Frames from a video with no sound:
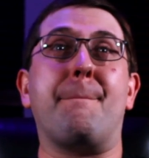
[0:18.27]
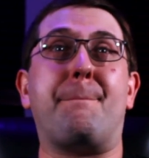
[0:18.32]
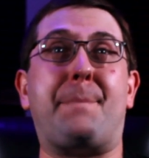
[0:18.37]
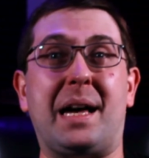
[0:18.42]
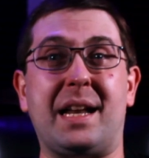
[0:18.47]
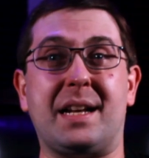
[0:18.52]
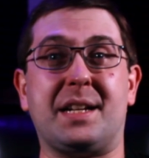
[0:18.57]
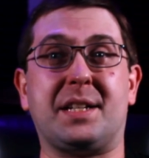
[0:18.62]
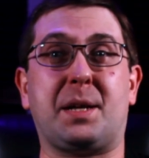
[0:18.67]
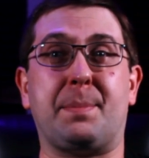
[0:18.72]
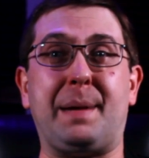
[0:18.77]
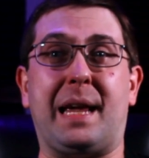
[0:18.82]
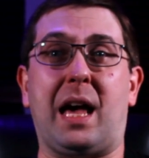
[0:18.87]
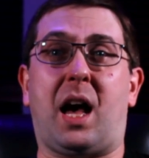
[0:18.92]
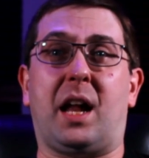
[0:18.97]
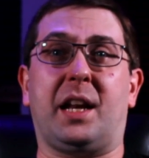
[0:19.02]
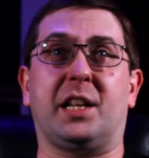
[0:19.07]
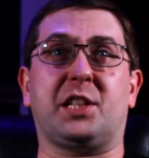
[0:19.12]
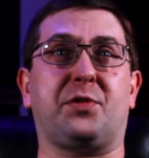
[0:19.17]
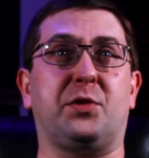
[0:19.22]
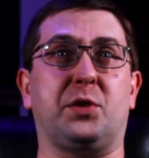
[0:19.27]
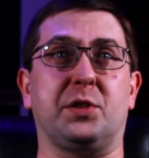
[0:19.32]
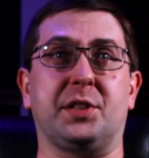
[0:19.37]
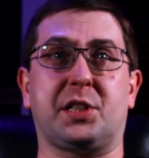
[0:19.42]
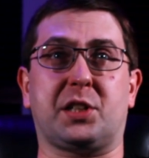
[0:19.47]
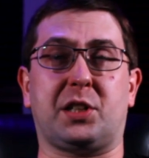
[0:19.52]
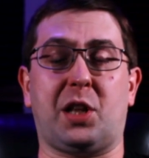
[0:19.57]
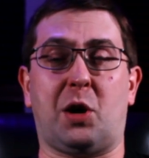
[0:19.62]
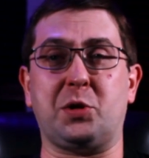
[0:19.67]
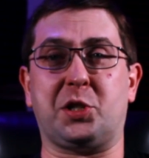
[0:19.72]
But to be honest, full
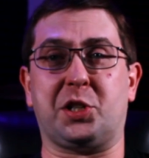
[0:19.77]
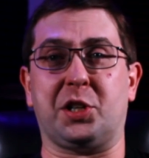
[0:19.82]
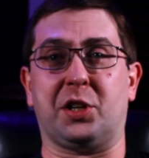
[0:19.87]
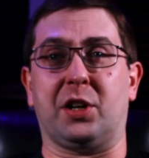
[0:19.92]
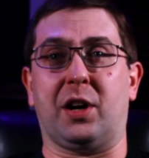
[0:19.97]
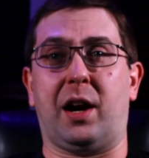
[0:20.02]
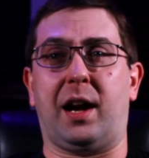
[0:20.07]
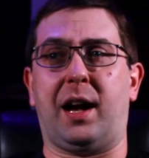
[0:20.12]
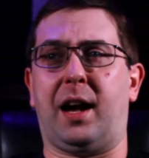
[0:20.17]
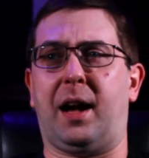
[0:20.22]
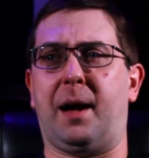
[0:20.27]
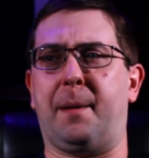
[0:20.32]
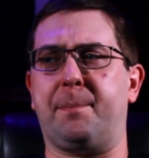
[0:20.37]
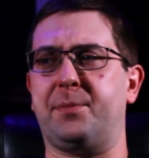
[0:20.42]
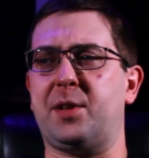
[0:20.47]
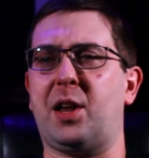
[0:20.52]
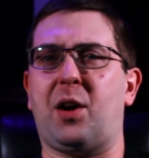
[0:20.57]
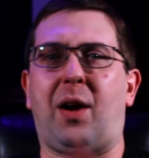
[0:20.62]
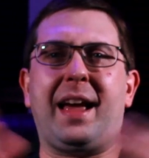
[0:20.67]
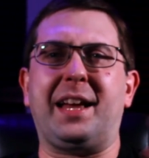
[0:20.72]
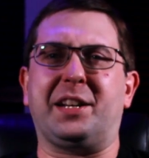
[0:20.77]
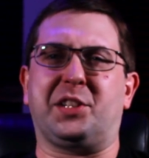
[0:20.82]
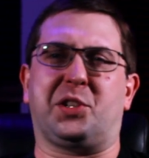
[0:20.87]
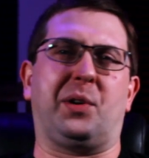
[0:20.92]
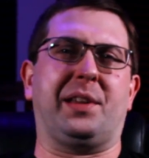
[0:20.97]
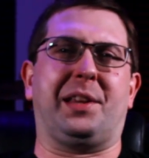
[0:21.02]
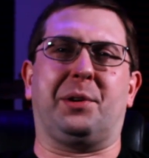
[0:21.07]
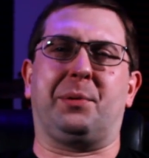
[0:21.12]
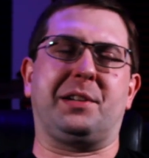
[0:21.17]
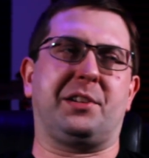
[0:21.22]
disclosure, um, you know, I
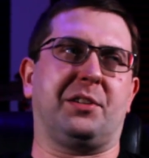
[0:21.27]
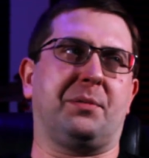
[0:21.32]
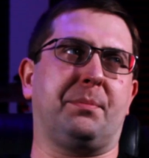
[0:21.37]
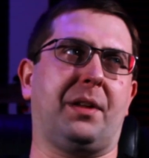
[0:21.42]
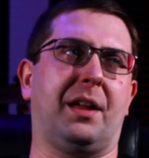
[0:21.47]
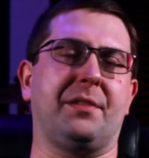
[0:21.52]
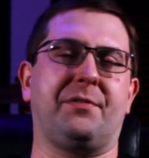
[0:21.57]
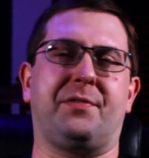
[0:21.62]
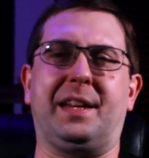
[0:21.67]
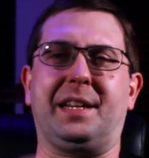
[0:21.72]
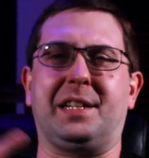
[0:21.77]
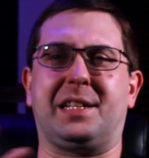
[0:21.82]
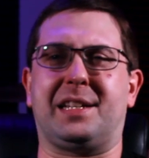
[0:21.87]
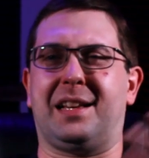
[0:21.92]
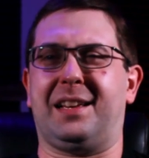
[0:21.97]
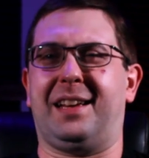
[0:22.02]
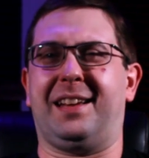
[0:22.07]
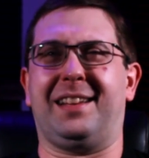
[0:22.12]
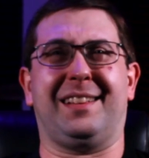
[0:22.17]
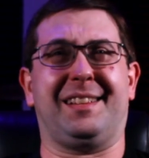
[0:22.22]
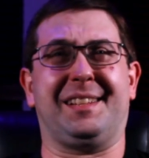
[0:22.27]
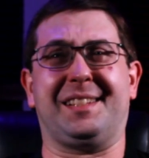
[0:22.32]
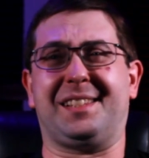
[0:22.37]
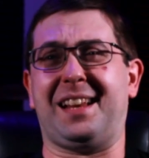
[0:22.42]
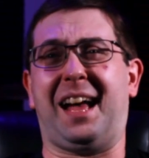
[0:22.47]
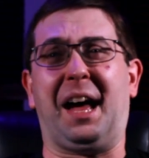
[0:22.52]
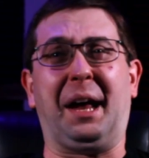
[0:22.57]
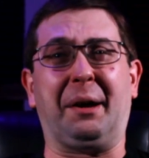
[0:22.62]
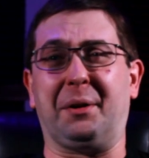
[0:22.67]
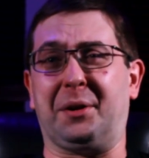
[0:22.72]
enjoy the original Blood Feast. It's
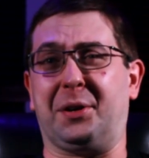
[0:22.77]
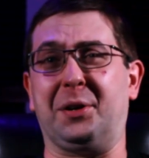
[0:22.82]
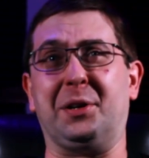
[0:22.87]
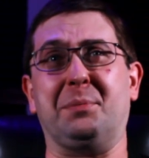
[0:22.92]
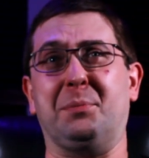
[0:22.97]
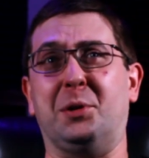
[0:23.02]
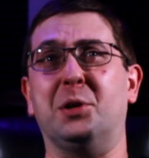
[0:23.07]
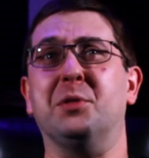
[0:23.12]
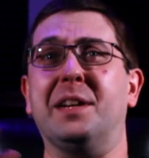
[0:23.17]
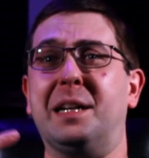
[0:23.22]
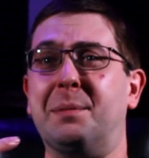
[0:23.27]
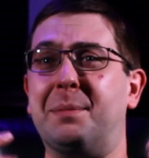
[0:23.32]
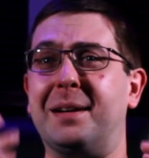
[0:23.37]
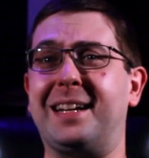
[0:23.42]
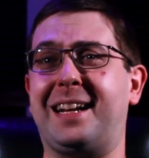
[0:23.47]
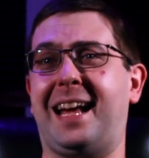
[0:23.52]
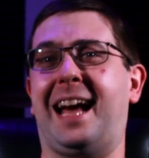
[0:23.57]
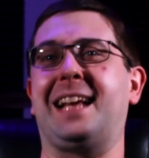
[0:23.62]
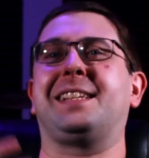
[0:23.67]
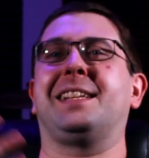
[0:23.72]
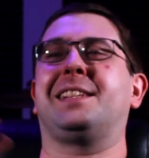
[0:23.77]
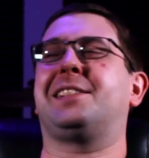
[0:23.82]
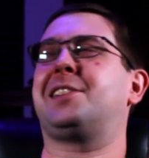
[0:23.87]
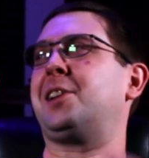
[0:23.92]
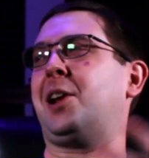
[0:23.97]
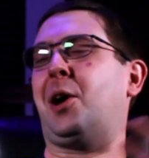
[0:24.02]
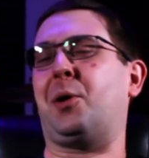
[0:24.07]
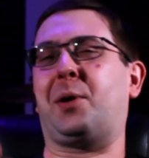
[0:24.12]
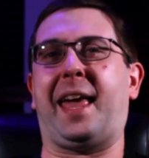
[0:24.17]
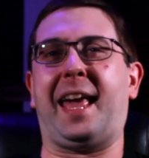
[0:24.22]
not a good movie, but it has its,
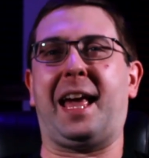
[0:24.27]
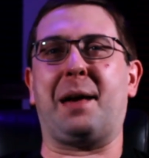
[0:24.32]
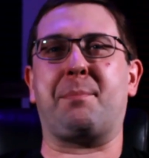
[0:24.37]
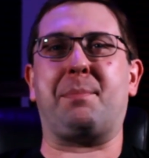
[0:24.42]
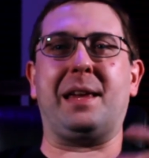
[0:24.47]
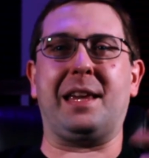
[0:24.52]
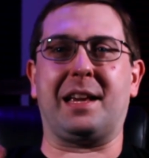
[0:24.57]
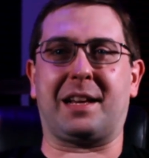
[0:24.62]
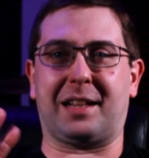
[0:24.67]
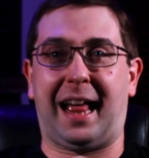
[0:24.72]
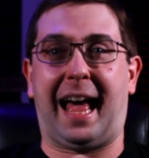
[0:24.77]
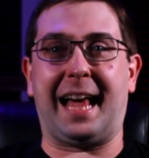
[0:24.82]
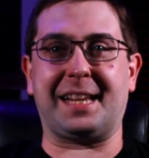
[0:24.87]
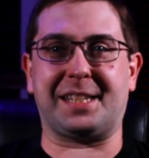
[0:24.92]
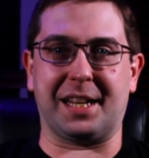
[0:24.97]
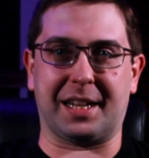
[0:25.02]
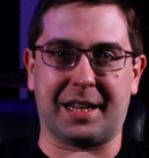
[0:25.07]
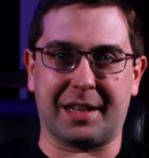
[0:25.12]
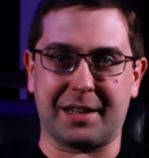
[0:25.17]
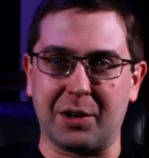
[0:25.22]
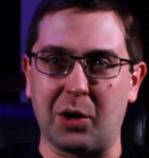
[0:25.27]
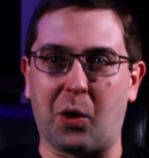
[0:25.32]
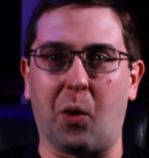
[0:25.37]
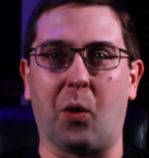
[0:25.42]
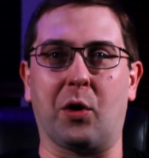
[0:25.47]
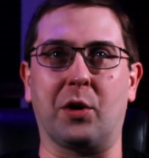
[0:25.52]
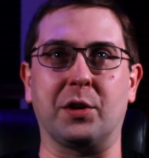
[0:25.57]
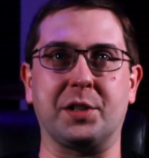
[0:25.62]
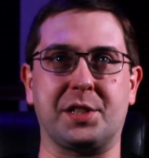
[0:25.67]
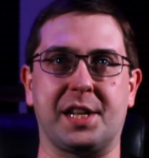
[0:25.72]
you know, campy, classic
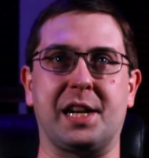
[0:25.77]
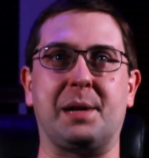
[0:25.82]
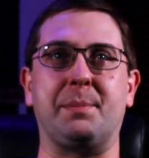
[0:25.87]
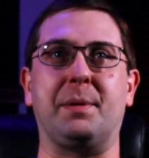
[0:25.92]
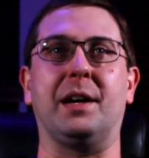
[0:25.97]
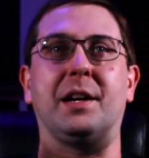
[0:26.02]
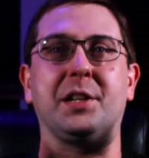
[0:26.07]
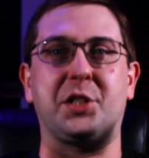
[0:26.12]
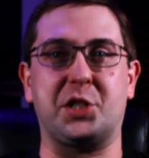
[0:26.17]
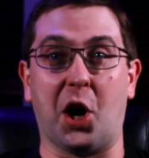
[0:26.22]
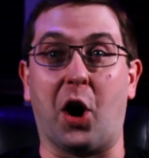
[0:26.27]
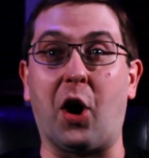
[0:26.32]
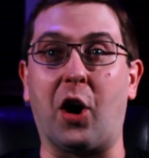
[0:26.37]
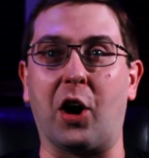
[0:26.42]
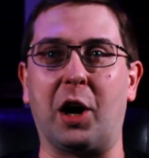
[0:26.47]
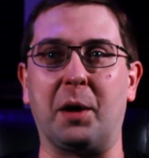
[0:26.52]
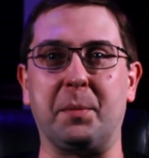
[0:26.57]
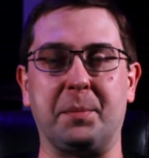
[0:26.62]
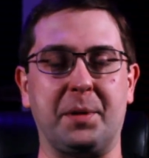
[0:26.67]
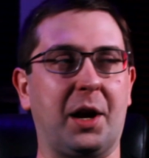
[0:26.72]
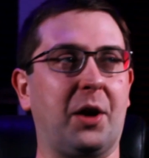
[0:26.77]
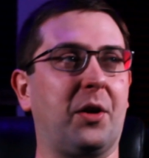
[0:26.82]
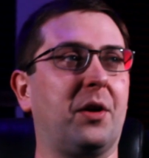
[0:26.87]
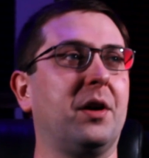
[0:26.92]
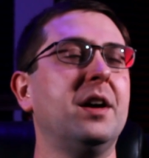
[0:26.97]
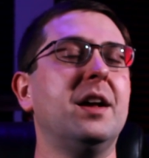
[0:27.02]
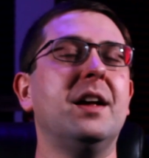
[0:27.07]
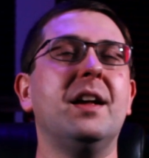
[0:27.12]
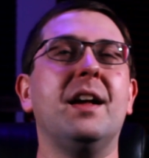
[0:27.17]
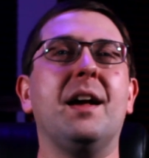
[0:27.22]
gore cinema charm, you know.